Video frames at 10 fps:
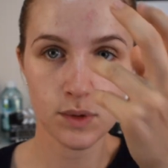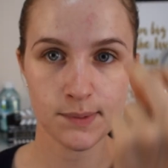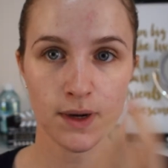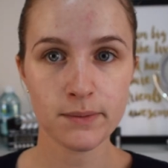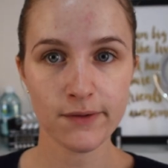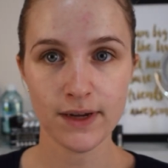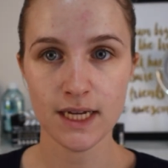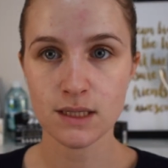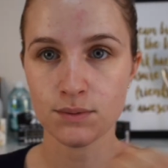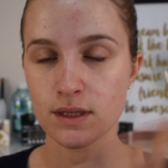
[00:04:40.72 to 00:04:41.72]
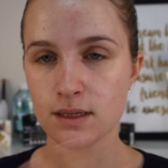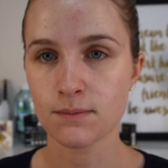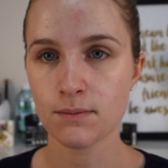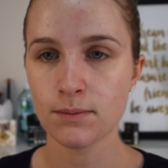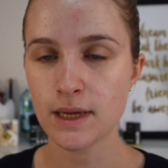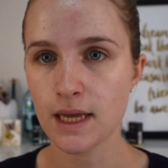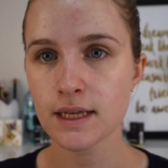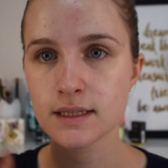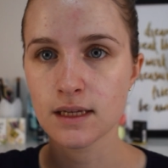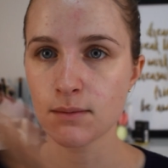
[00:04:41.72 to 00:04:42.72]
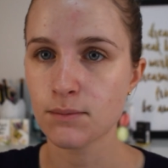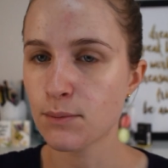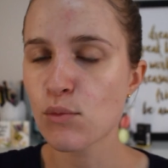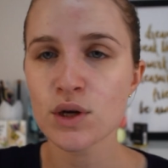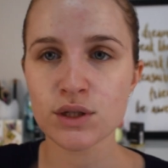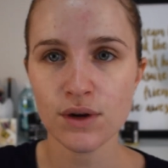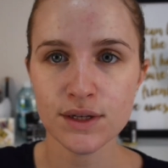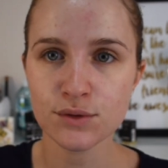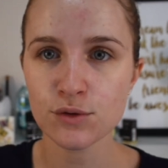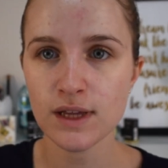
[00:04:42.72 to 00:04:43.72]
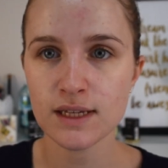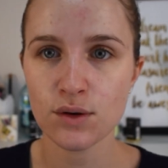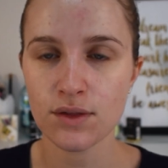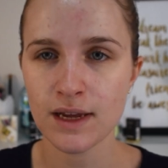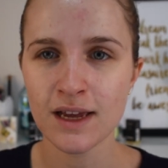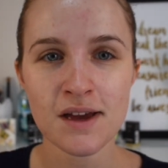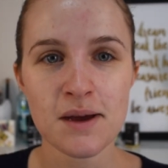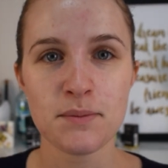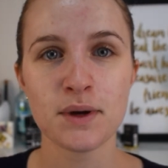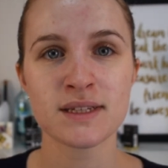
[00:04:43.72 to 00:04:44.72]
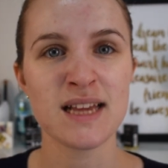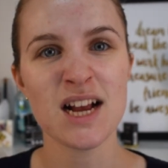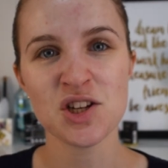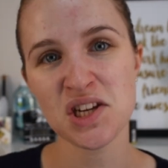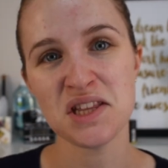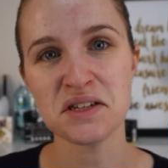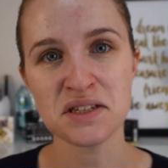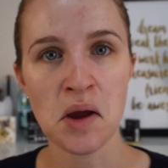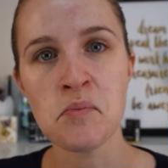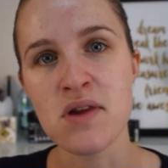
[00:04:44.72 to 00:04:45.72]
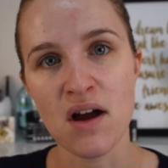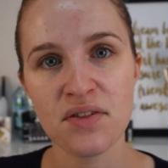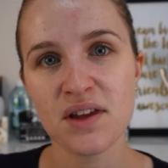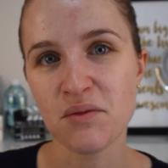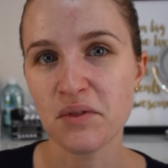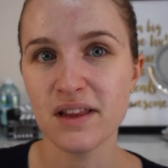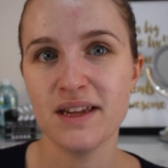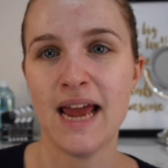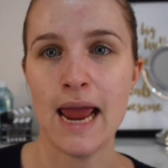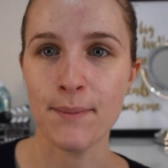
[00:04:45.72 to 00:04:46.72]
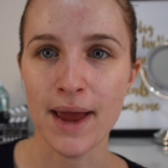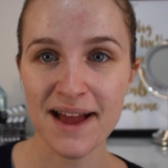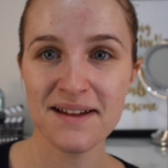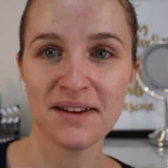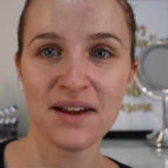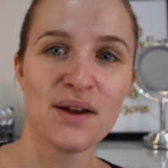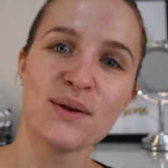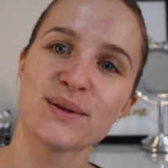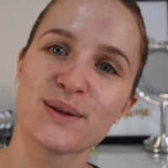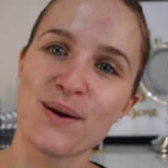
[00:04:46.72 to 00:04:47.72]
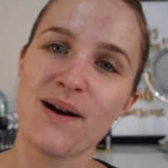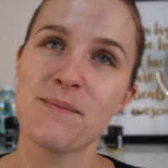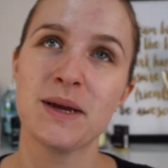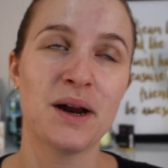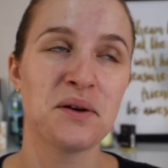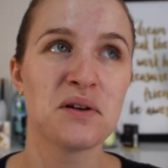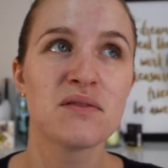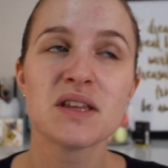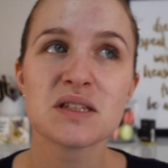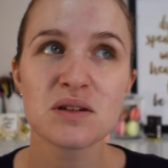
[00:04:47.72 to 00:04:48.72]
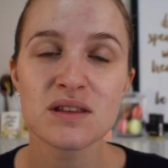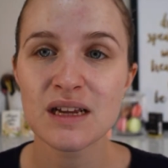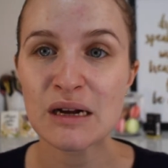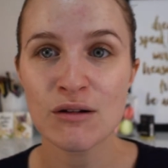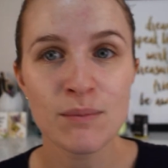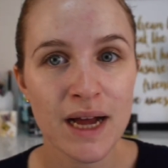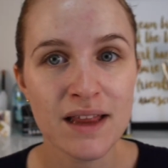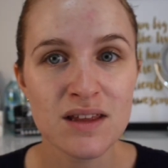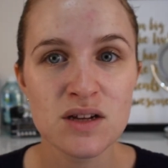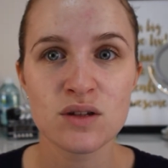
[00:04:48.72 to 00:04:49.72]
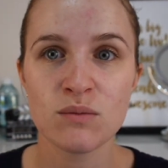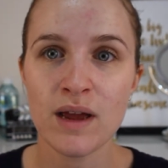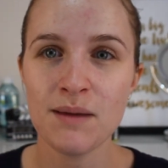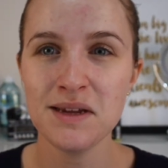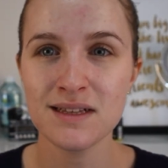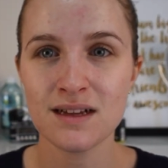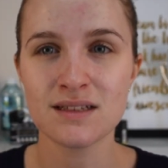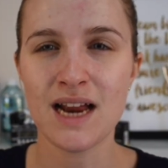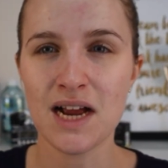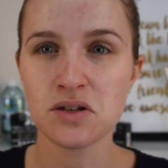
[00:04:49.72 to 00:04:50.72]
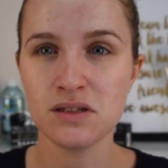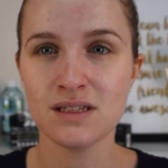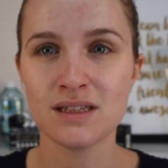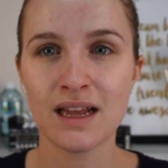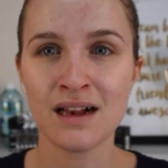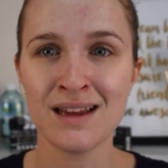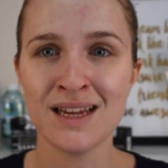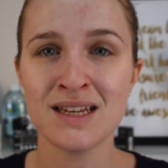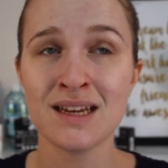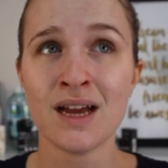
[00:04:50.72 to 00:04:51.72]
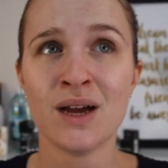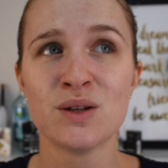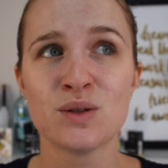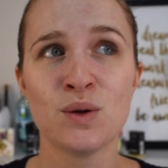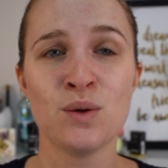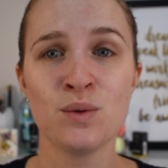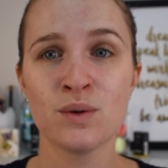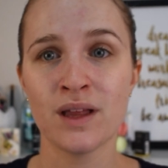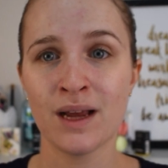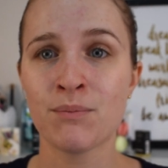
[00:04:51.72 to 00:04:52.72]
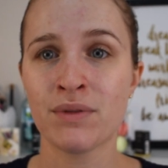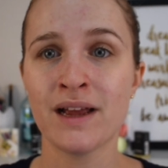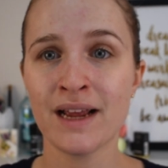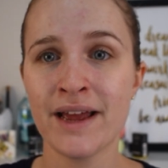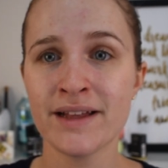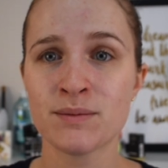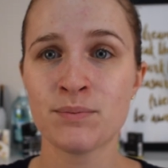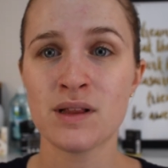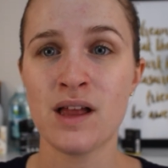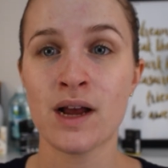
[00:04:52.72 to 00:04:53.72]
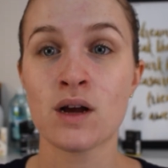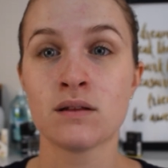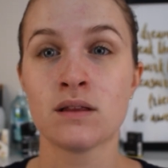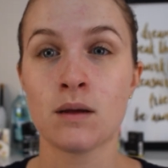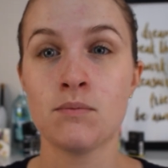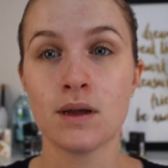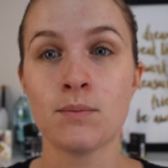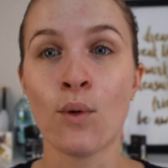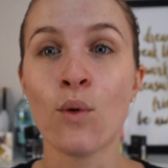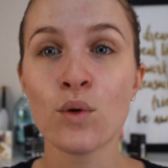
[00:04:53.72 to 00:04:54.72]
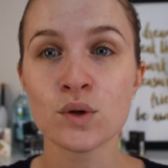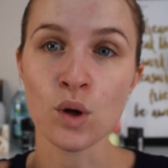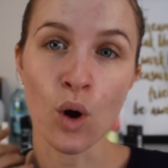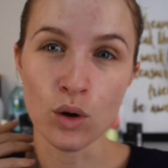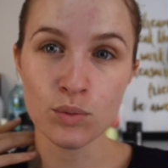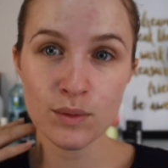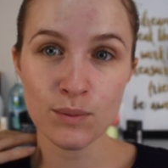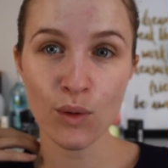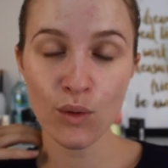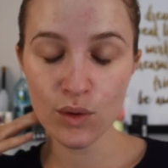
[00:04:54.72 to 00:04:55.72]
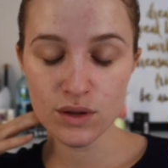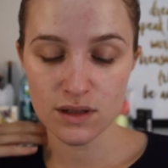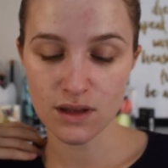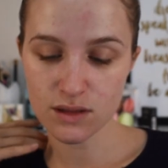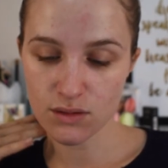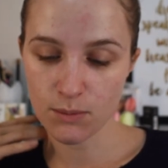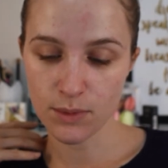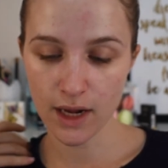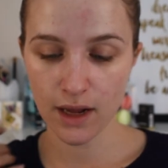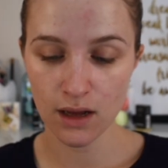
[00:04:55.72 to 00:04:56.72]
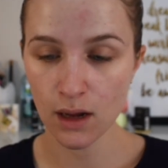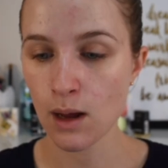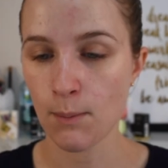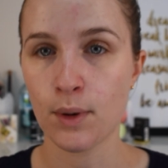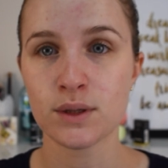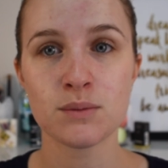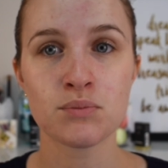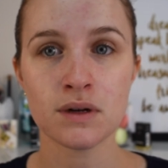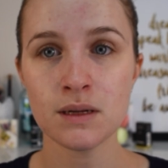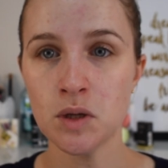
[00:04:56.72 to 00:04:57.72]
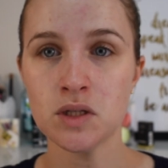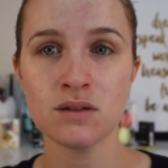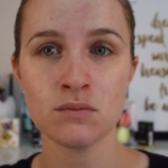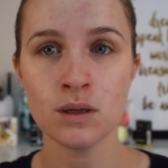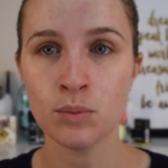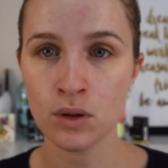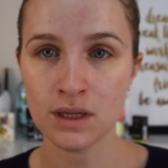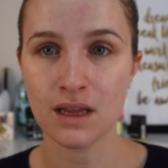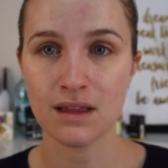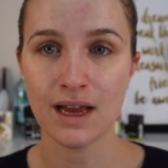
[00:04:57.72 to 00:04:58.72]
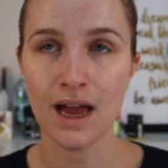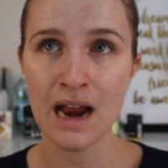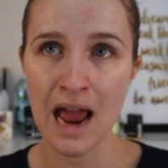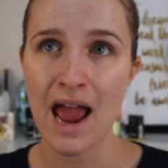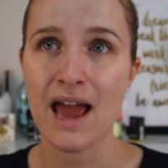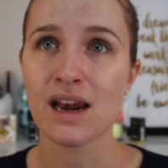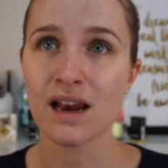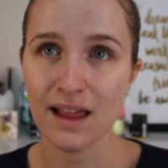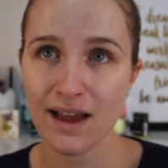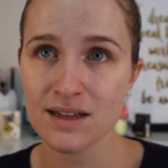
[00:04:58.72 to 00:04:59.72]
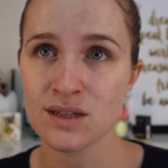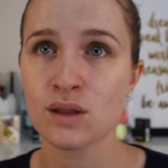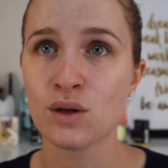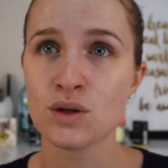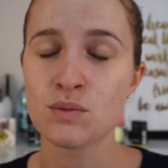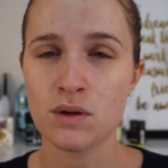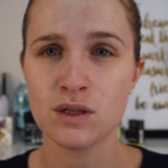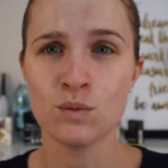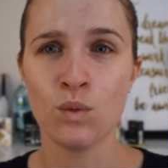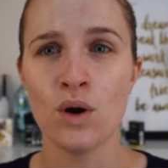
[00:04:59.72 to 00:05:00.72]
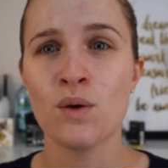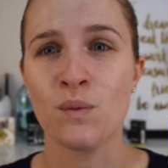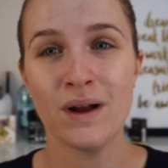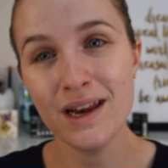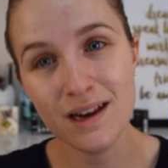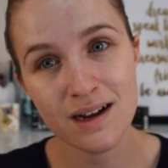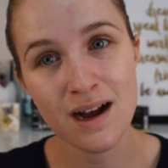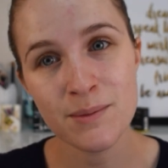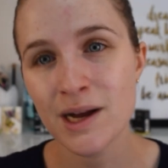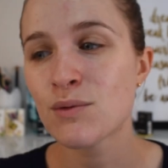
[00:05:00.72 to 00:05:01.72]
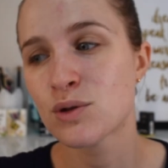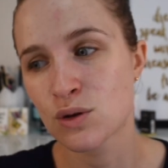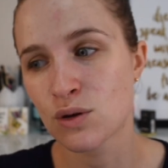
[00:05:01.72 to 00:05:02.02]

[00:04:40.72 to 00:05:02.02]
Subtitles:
sprayed my face with some mist and moisturizer and all that sort of thing, because actually this time nothing really came out. So I mean, I don't know if that's a good thing or a bad thing. So maybe it doesn't actually settle in to like blackheads, but like big pores or open pores. That's what I'm thinking, because it pretty much didn't really pull anything out unless those ones weren't ready to come out, which